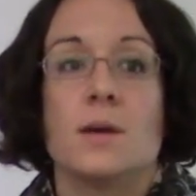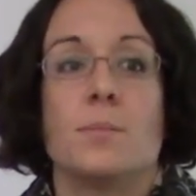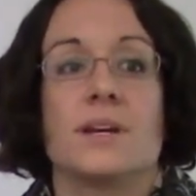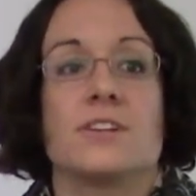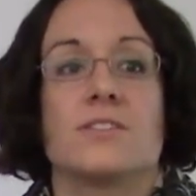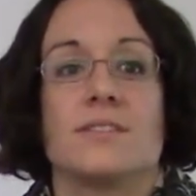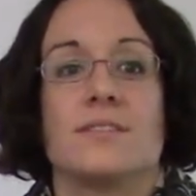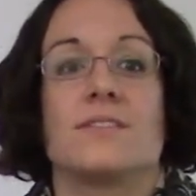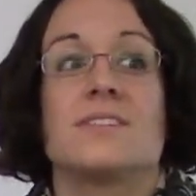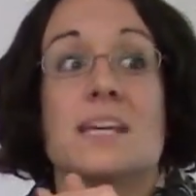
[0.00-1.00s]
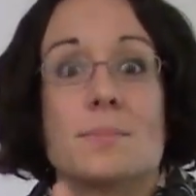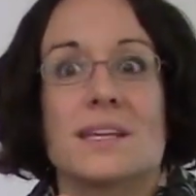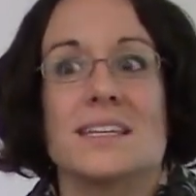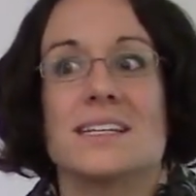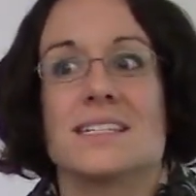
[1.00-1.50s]
But it
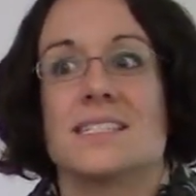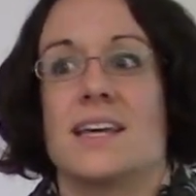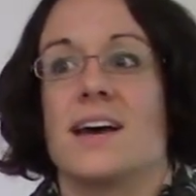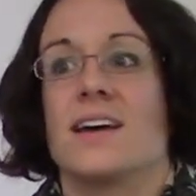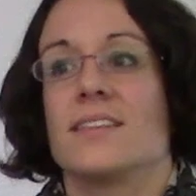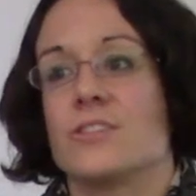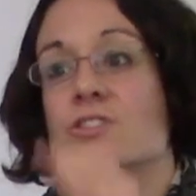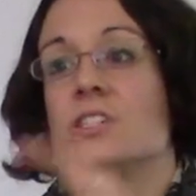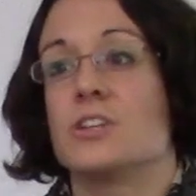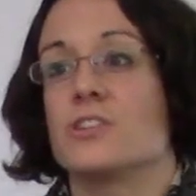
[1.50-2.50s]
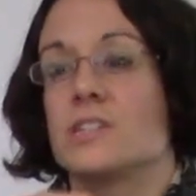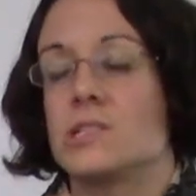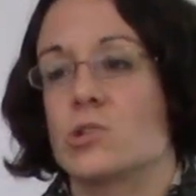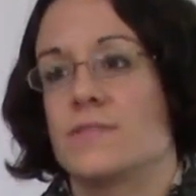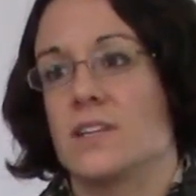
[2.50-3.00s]
typically it's that their security
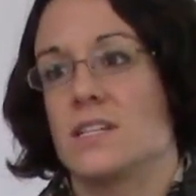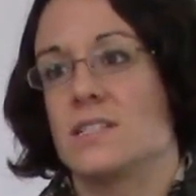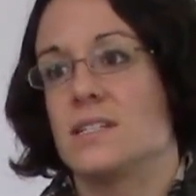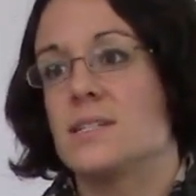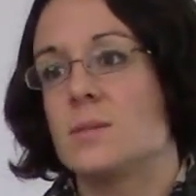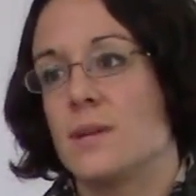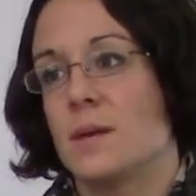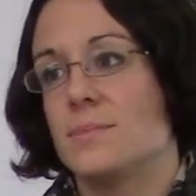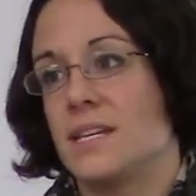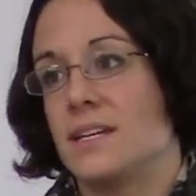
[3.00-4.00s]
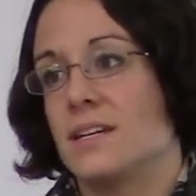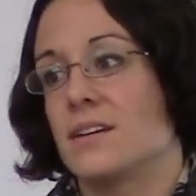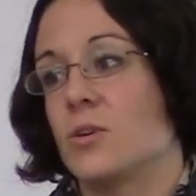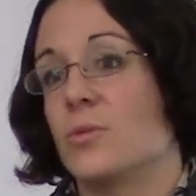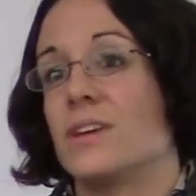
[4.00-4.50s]
certificates need to be updated
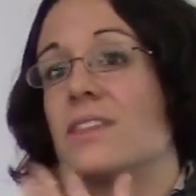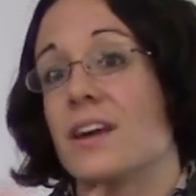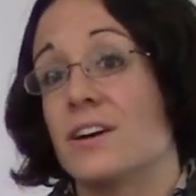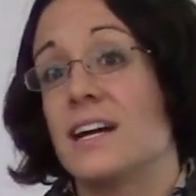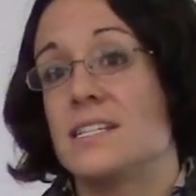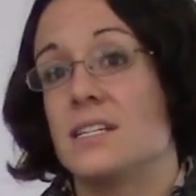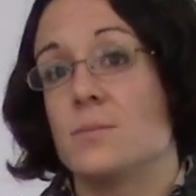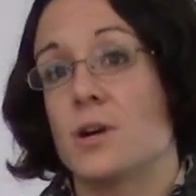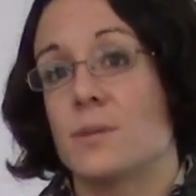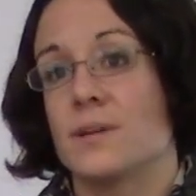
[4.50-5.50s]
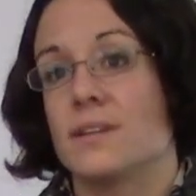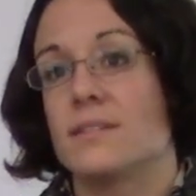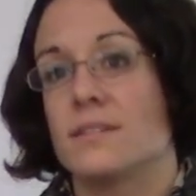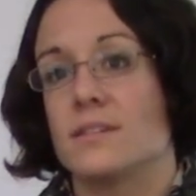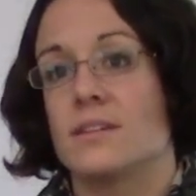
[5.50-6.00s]
and only their IT department
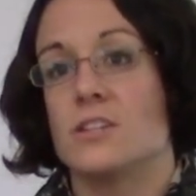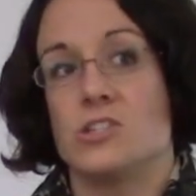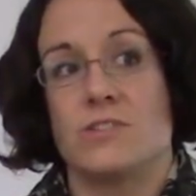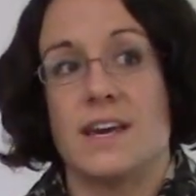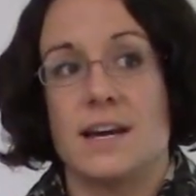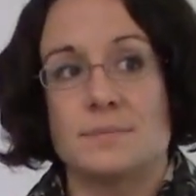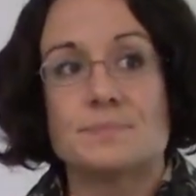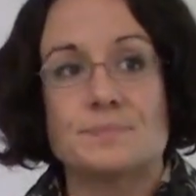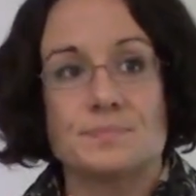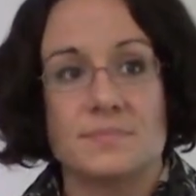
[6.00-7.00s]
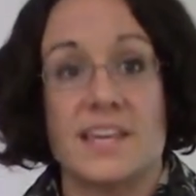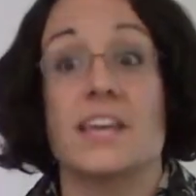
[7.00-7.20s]
can do that. They